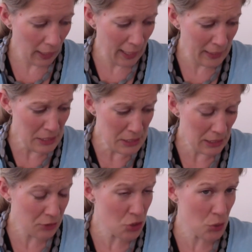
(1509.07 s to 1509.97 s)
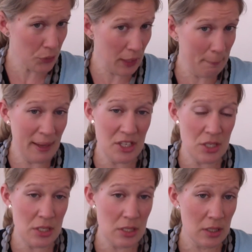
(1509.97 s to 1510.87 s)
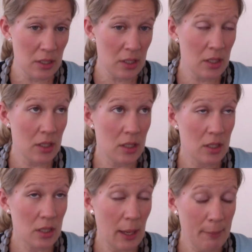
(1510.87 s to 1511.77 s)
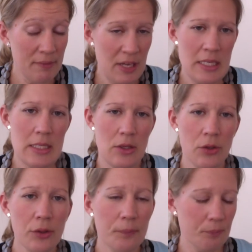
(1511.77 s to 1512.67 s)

and I just got that pattern a couple of days ago,